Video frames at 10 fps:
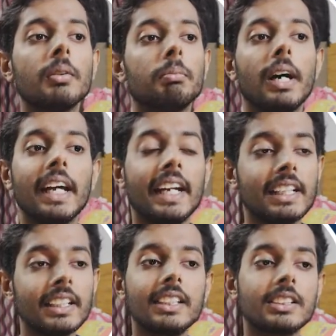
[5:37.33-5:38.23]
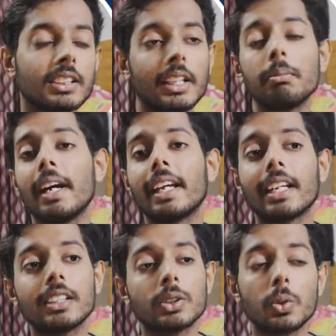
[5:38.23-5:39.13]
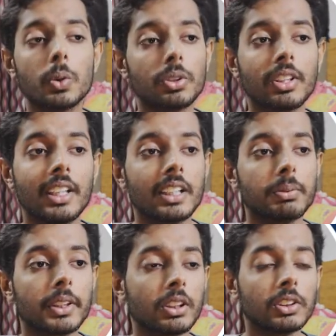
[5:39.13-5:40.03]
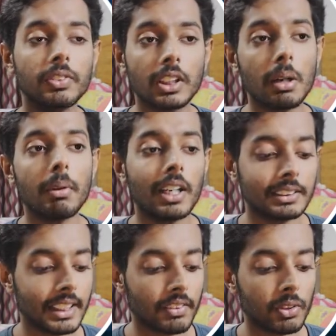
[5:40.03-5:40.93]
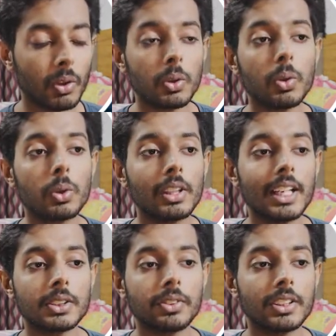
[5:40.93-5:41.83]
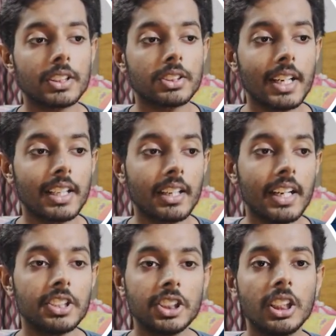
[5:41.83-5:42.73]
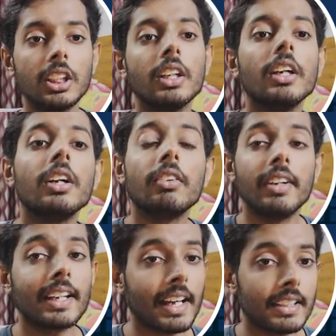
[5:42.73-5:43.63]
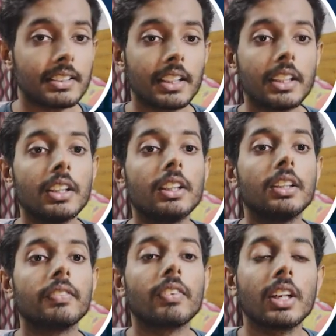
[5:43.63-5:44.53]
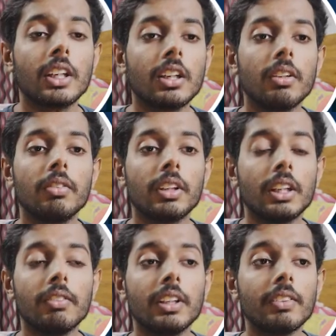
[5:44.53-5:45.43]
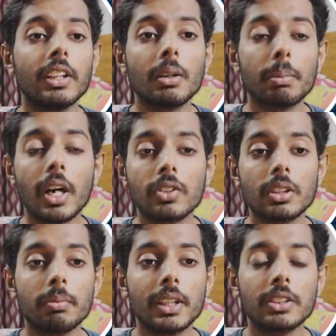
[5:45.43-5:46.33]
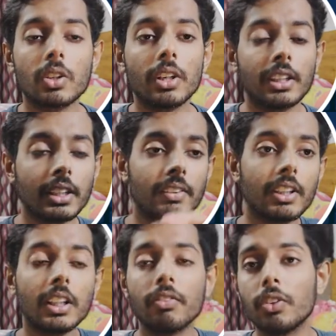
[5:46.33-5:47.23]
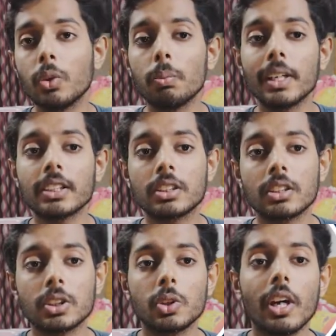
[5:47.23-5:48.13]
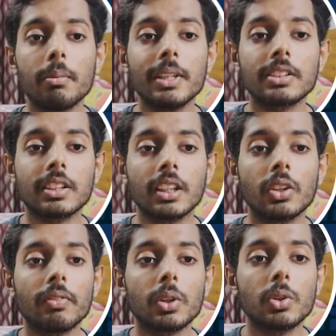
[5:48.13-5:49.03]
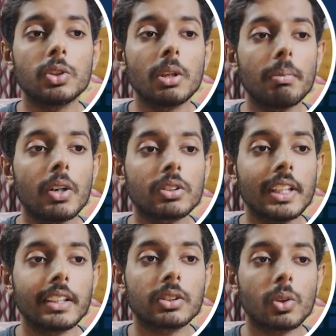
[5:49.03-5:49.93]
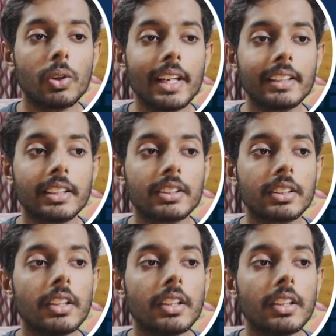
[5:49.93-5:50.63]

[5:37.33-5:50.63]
by at least, in my case, 2 to 3x because of the commands. Like if you want to go to last, you can just directly write G. Whereas even in the browser based or even in the view based GUI based thing, you have to use your mouse, like scroll like this.